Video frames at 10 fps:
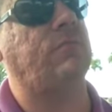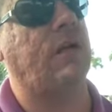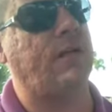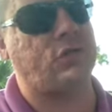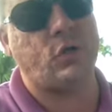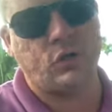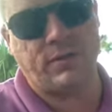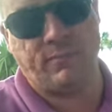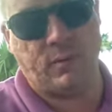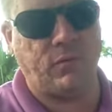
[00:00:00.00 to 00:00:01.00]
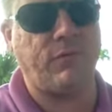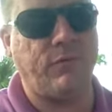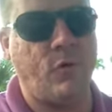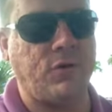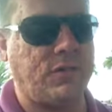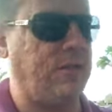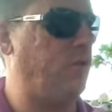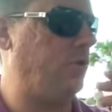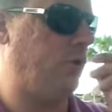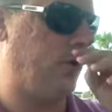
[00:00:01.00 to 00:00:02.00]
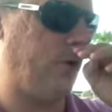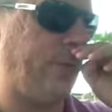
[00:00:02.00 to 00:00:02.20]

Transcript: as long as you've been focusing on doing your